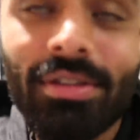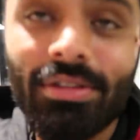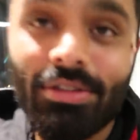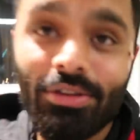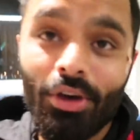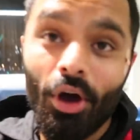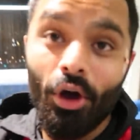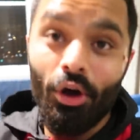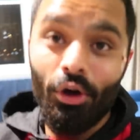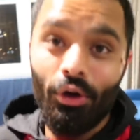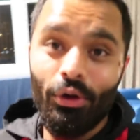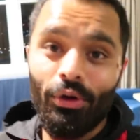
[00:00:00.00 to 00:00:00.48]

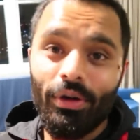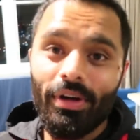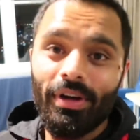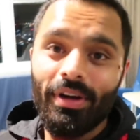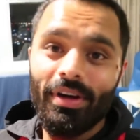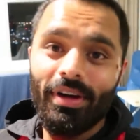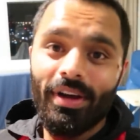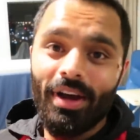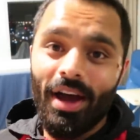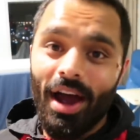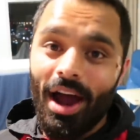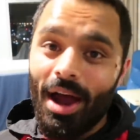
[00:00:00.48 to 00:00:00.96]
So,
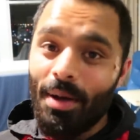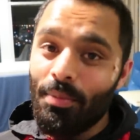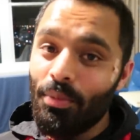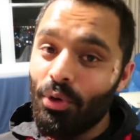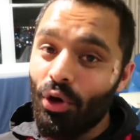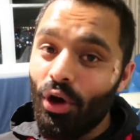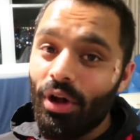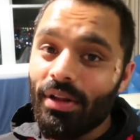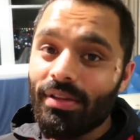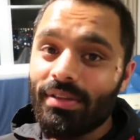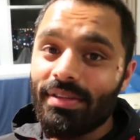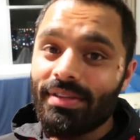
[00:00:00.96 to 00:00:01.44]
I'm
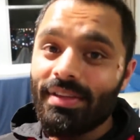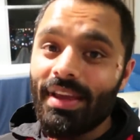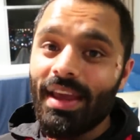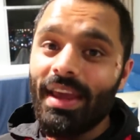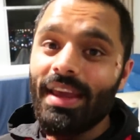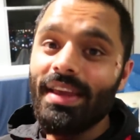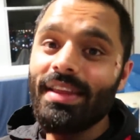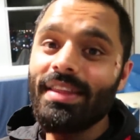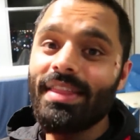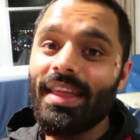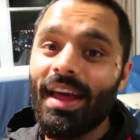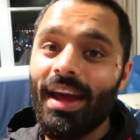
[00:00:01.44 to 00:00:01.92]
not
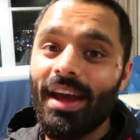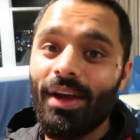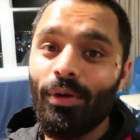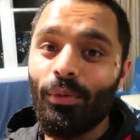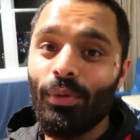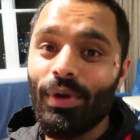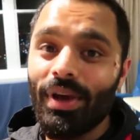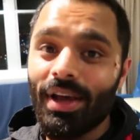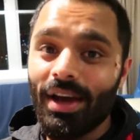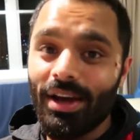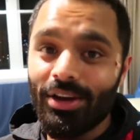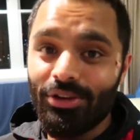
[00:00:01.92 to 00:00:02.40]
saying that
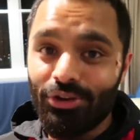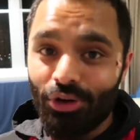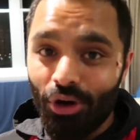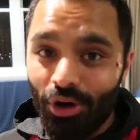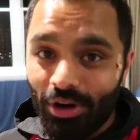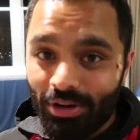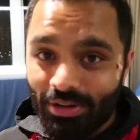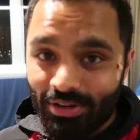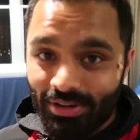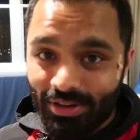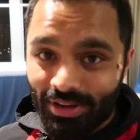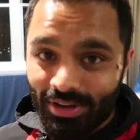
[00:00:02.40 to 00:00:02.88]
we are
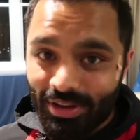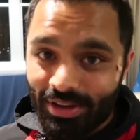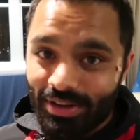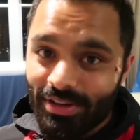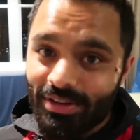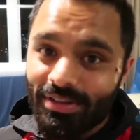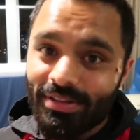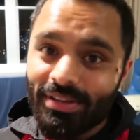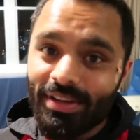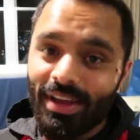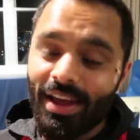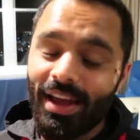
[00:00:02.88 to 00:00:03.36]

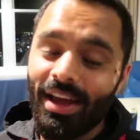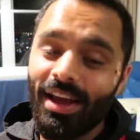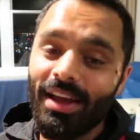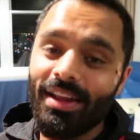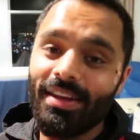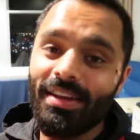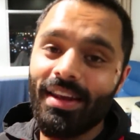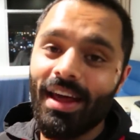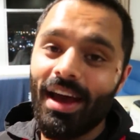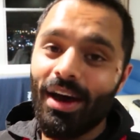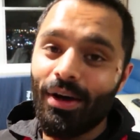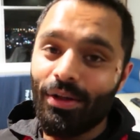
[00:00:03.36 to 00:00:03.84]
doctors
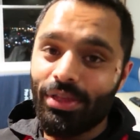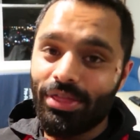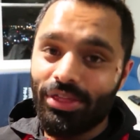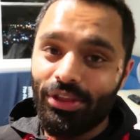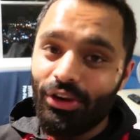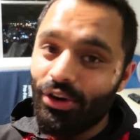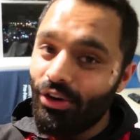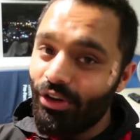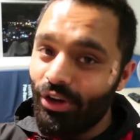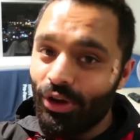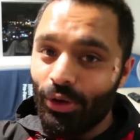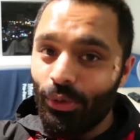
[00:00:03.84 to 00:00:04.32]
and our
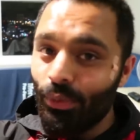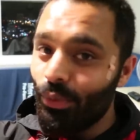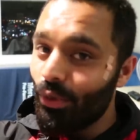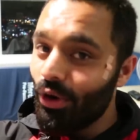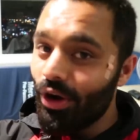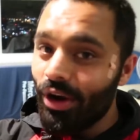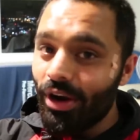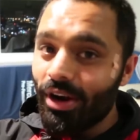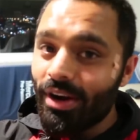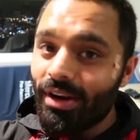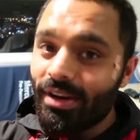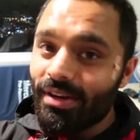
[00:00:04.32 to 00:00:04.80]
theory
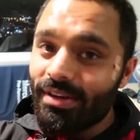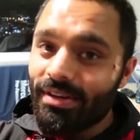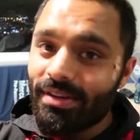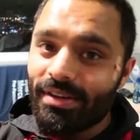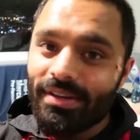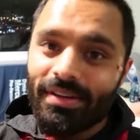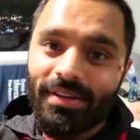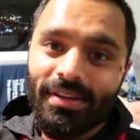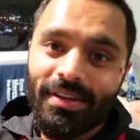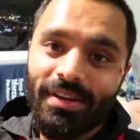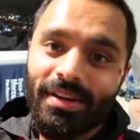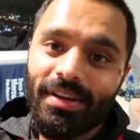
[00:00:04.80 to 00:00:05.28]
worked,
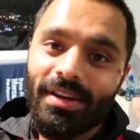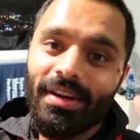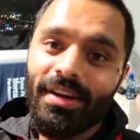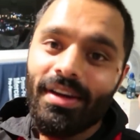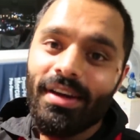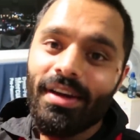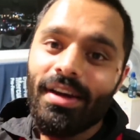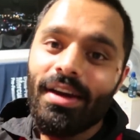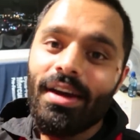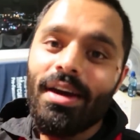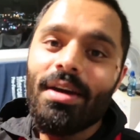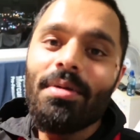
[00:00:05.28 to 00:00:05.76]

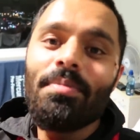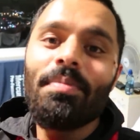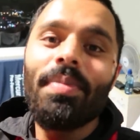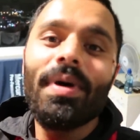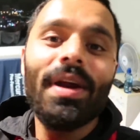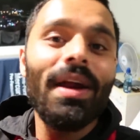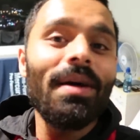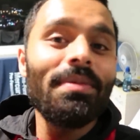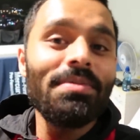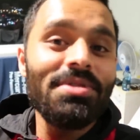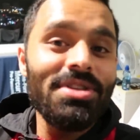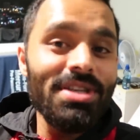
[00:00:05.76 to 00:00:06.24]

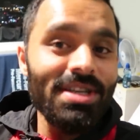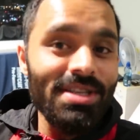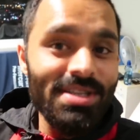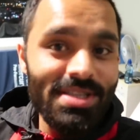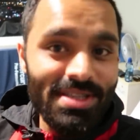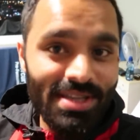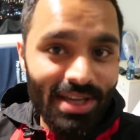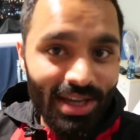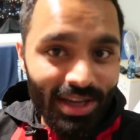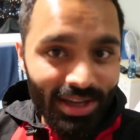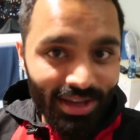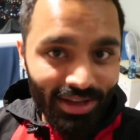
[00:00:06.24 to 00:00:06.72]
but I'm
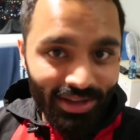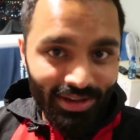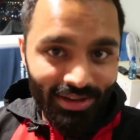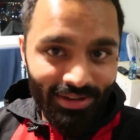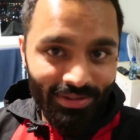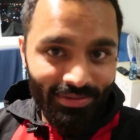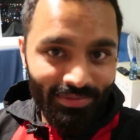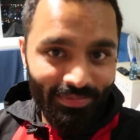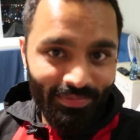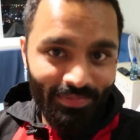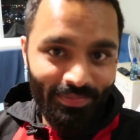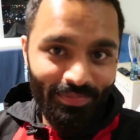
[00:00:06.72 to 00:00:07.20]
just
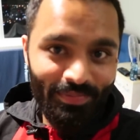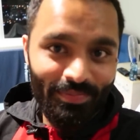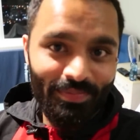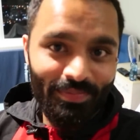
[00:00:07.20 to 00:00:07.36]
saying.